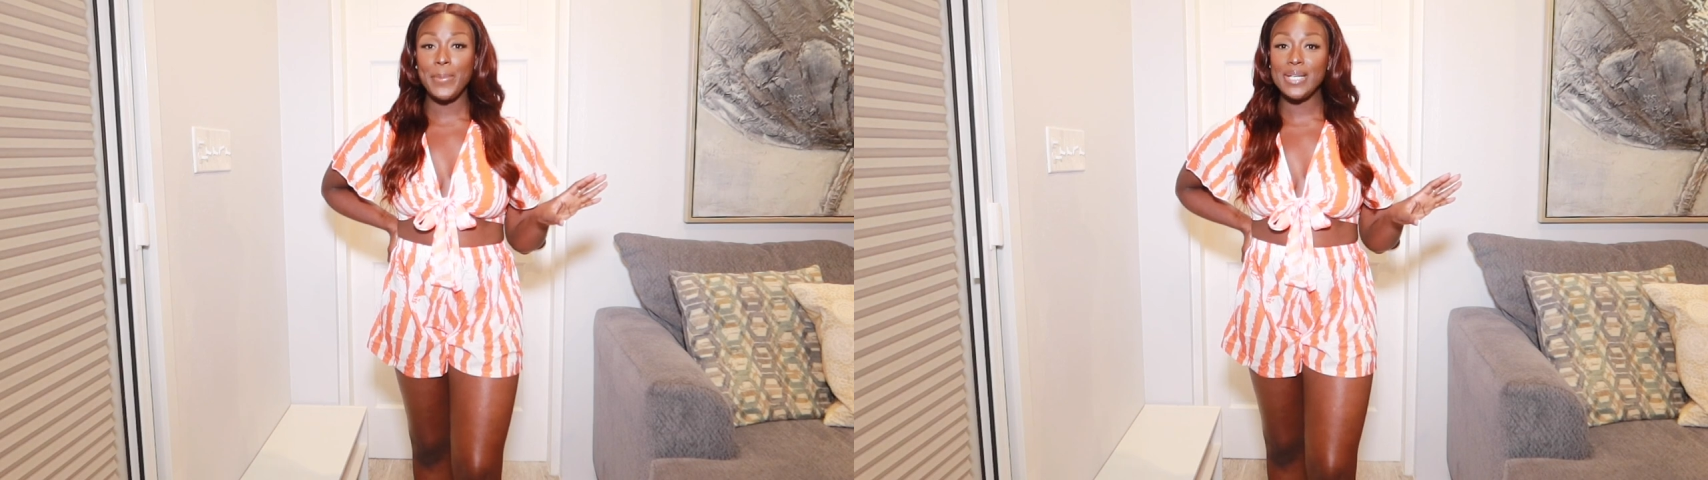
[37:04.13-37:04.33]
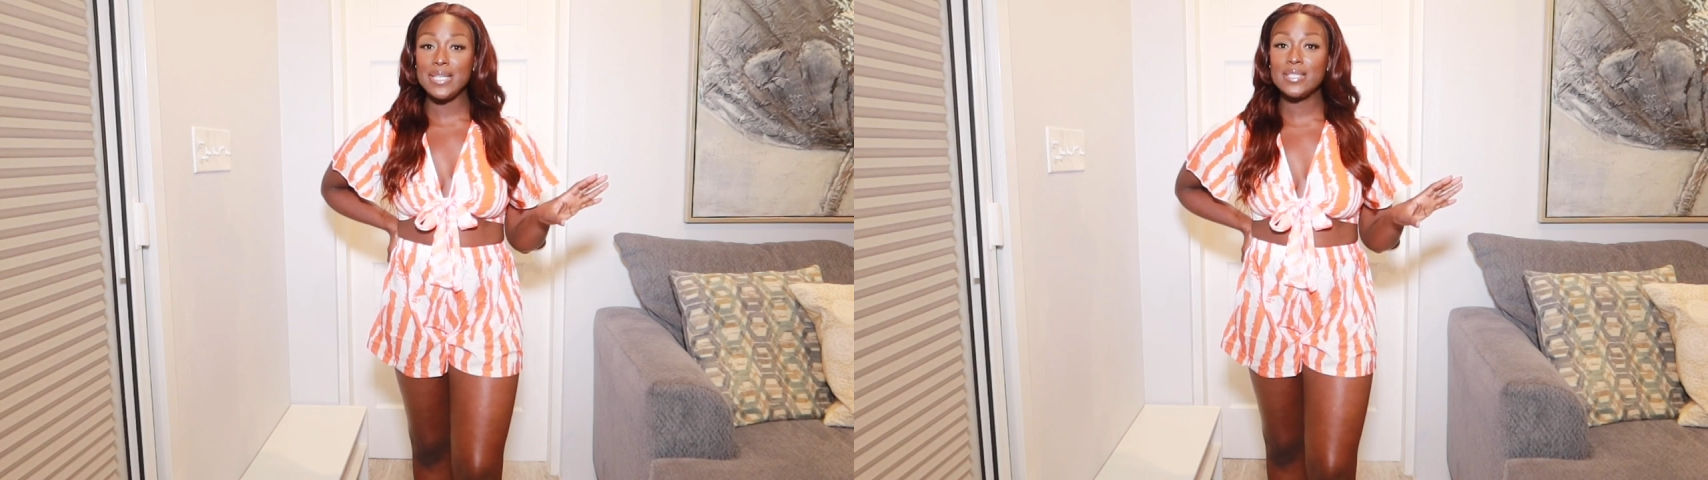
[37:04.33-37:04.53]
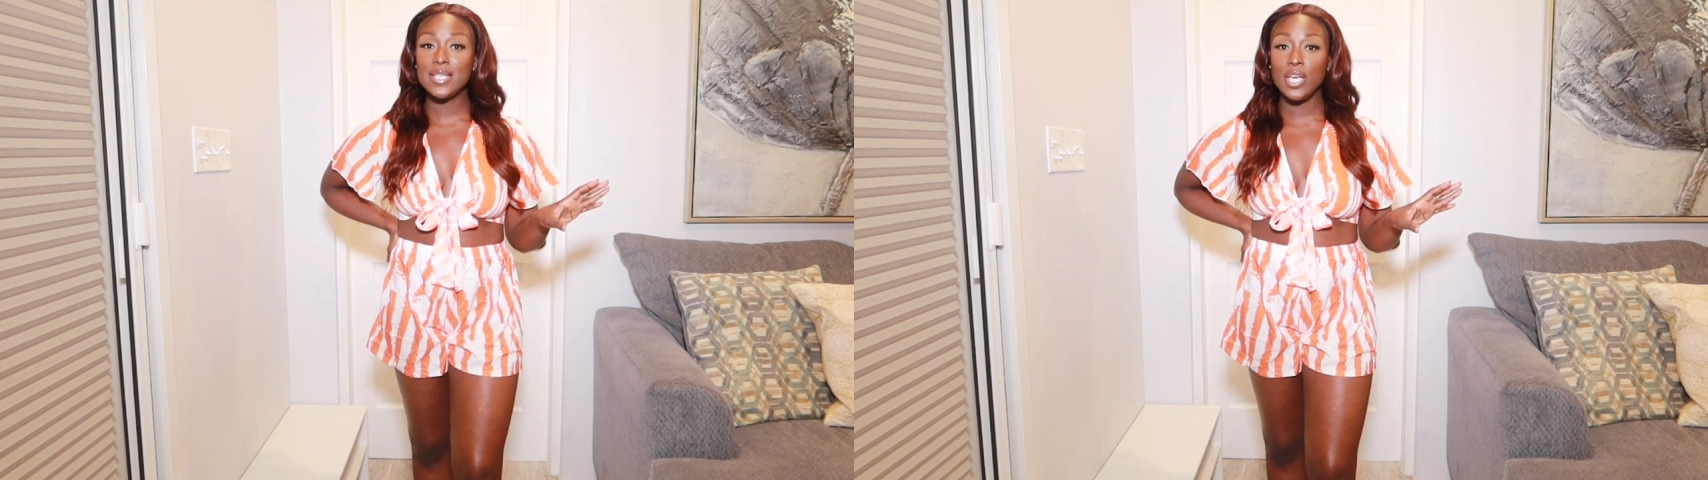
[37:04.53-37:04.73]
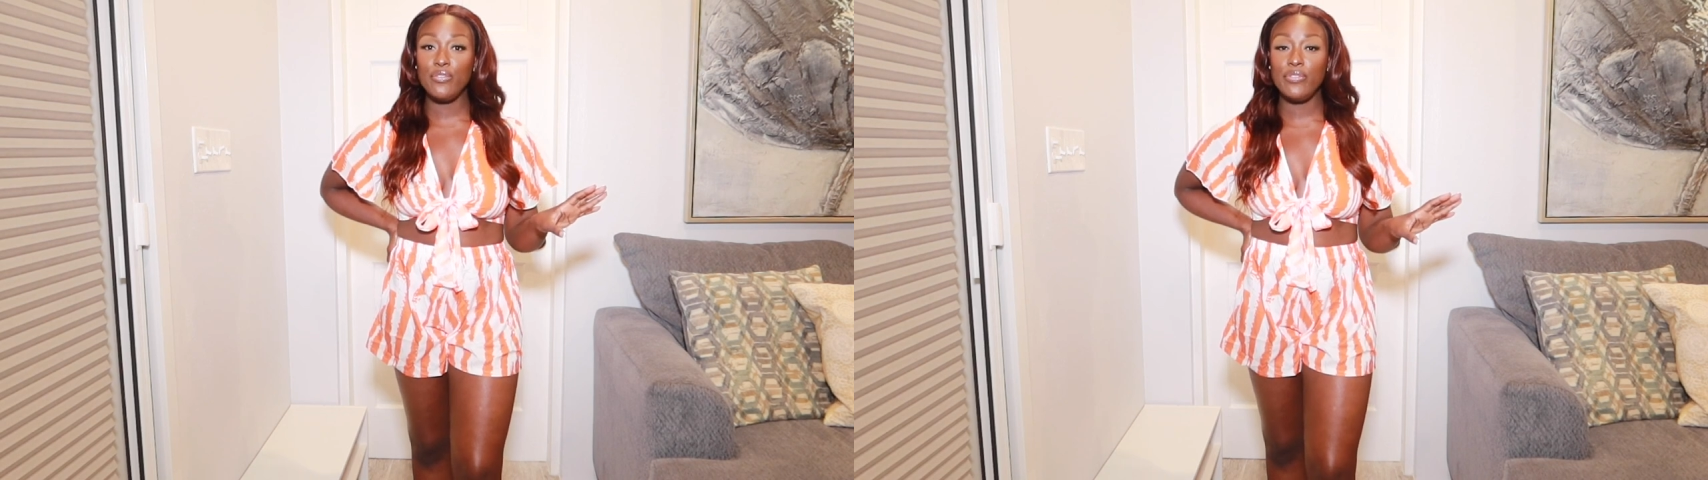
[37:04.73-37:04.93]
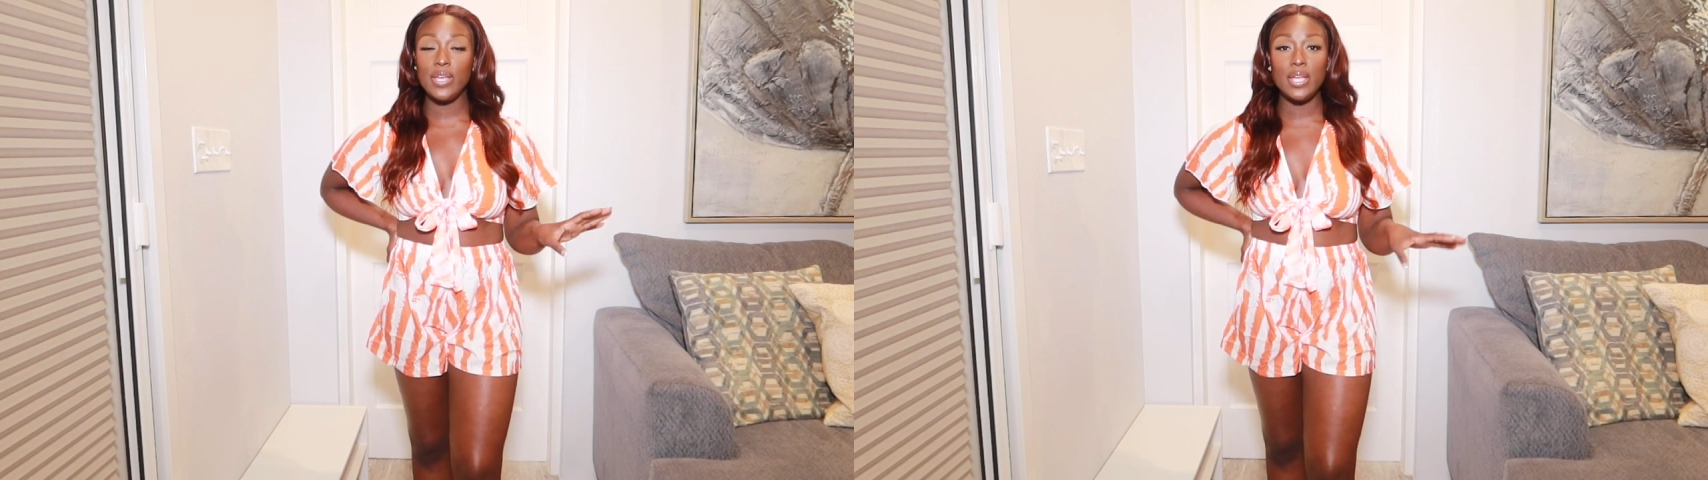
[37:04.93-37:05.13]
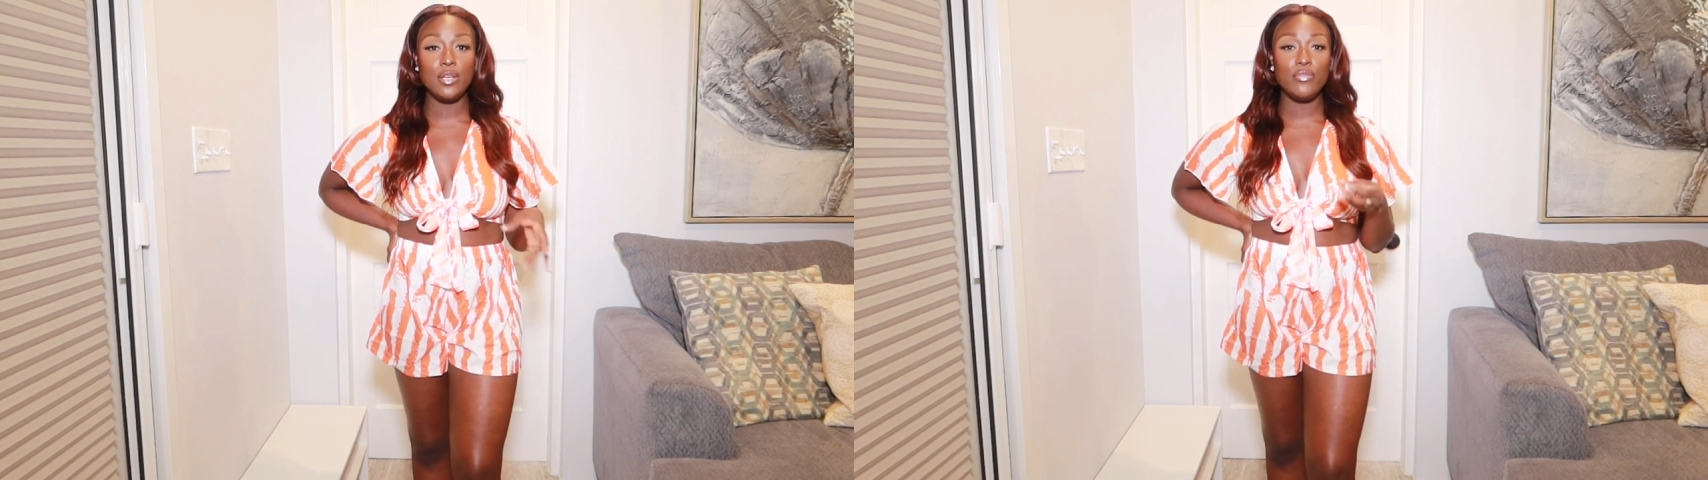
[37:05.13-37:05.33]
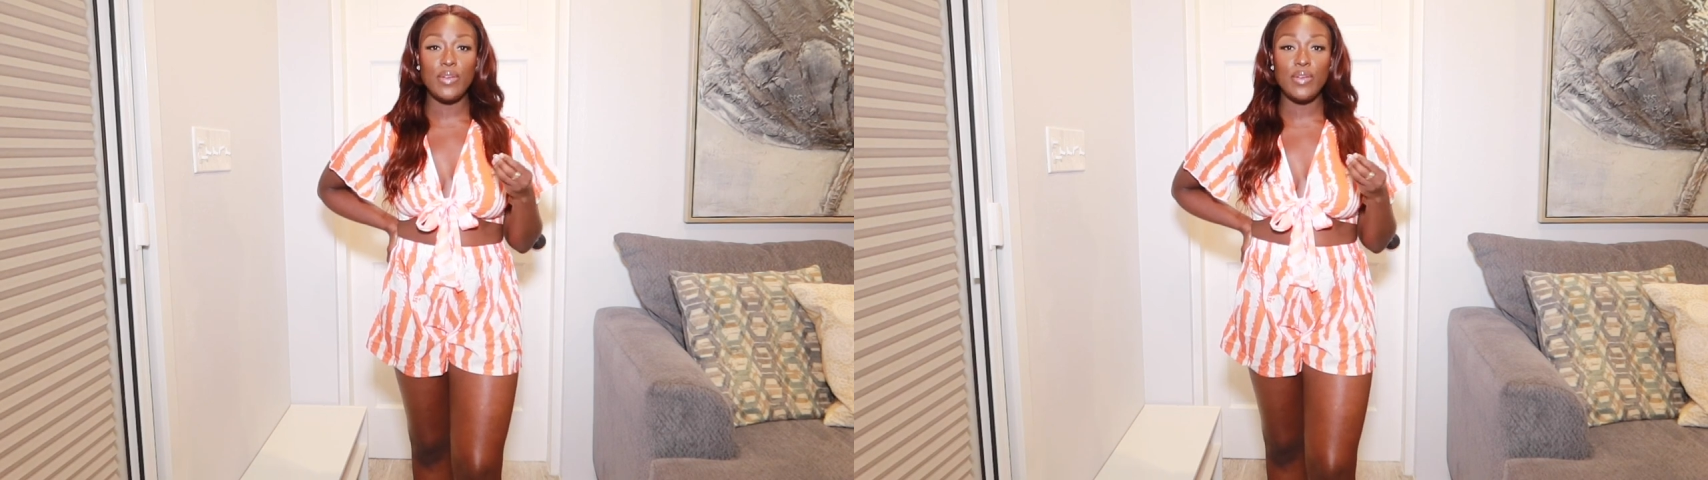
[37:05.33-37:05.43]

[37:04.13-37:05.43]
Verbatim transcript: but it's giving